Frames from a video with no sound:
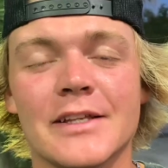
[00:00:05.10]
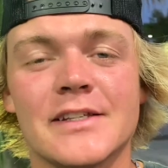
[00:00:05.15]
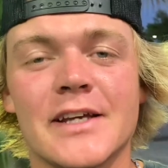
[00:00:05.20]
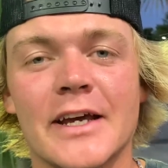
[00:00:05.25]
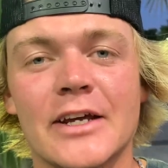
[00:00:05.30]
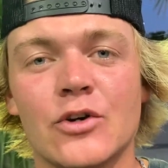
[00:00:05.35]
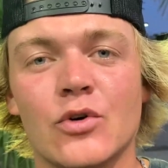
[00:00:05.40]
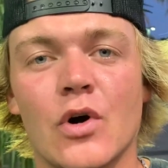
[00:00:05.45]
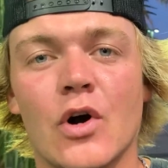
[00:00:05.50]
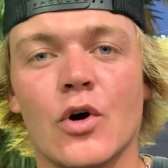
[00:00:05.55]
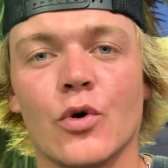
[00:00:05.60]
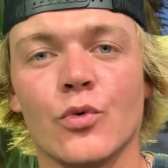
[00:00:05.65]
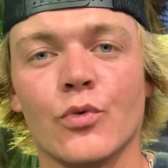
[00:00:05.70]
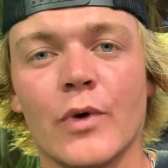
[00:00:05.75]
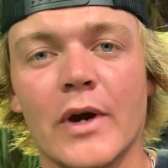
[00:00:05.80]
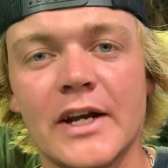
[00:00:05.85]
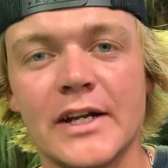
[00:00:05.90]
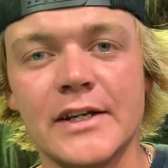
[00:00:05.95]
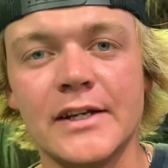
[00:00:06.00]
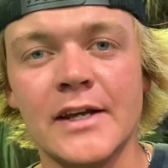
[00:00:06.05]
the title
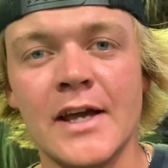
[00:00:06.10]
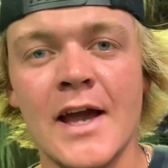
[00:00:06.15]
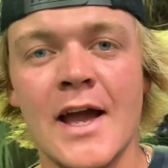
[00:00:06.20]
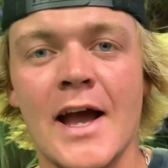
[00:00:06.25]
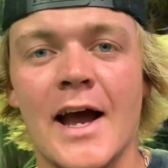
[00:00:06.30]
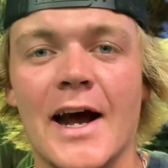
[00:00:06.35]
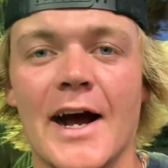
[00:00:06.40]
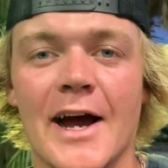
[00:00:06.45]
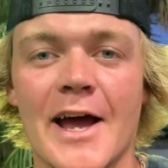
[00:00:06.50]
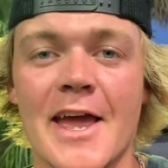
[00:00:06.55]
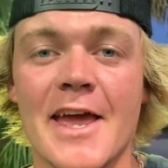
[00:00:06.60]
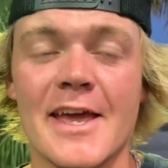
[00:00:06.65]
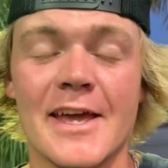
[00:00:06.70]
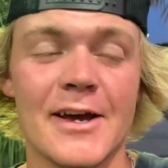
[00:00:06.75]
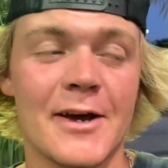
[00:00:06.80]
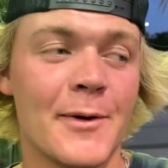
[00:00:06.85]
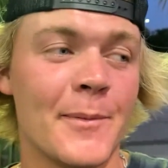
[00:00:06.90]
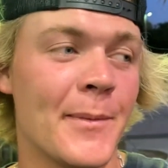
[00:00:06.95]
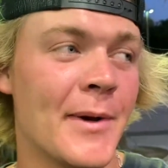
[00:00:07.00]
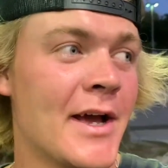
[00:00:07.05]
already i
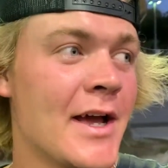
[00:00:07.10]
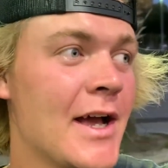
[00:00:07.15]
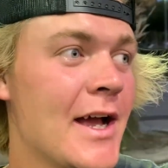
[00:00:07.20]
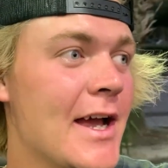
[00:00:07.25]
am